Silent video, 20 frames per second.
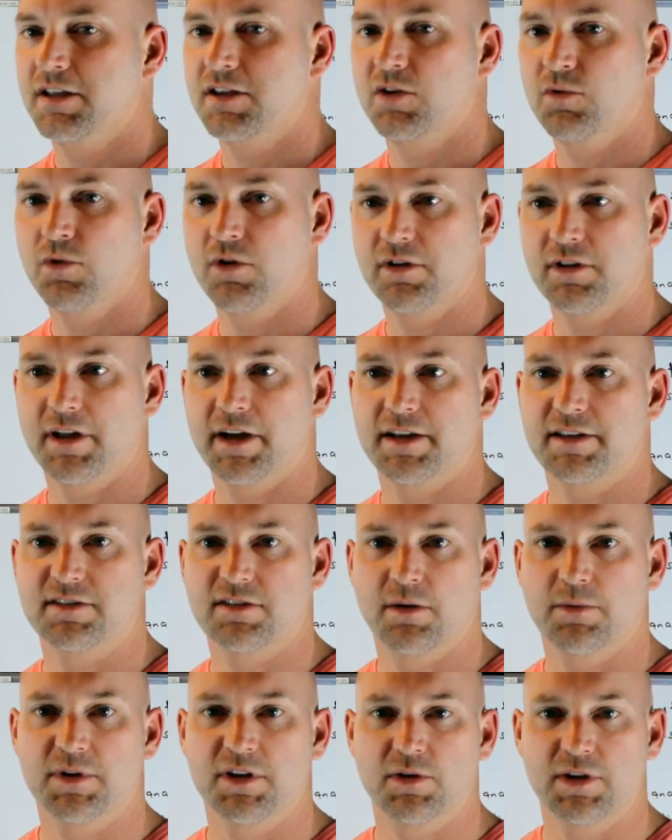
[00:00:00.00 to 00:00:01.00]
You want like
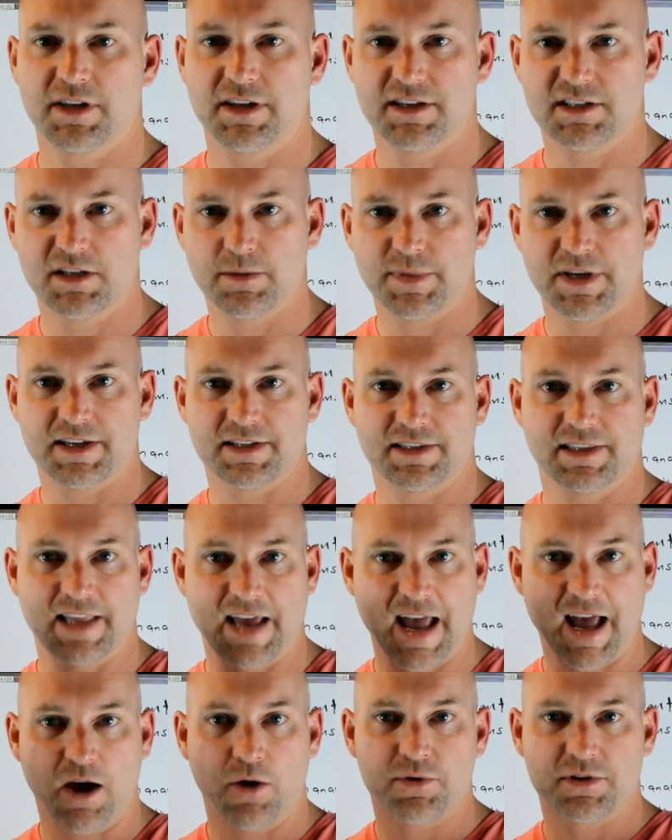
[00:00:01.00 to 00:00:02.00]
some, it needs to be as
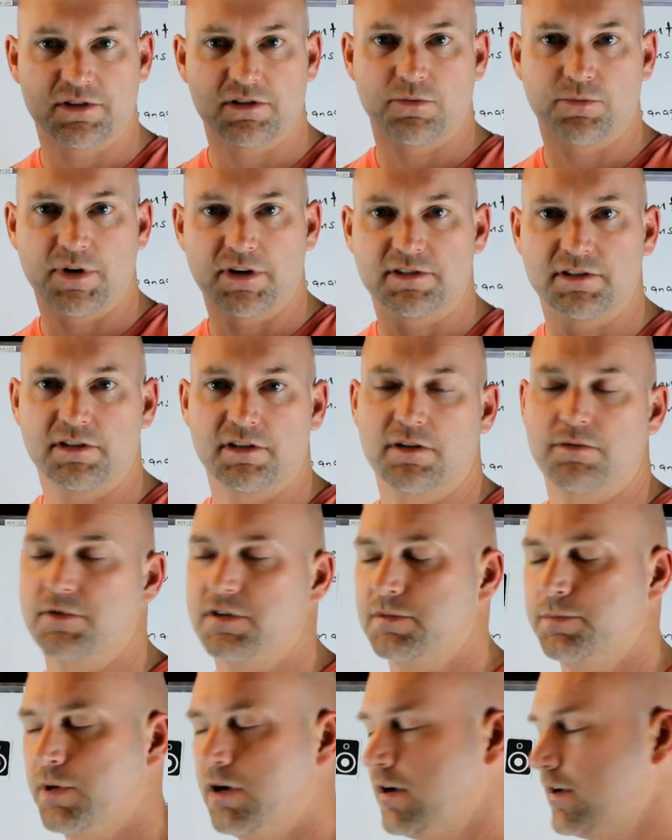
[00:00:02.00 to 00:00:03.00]
loud as the rest of the
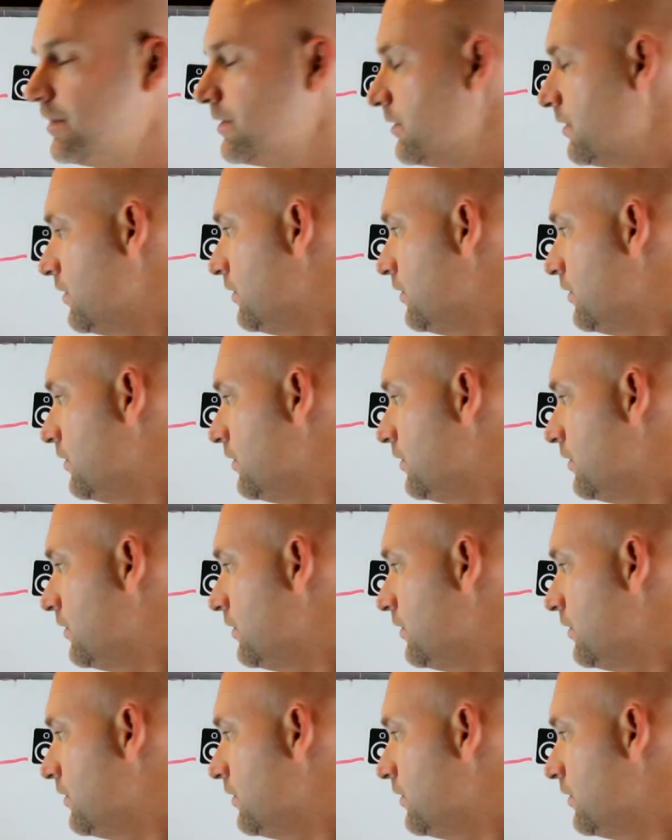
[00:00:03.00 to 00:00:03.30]
response.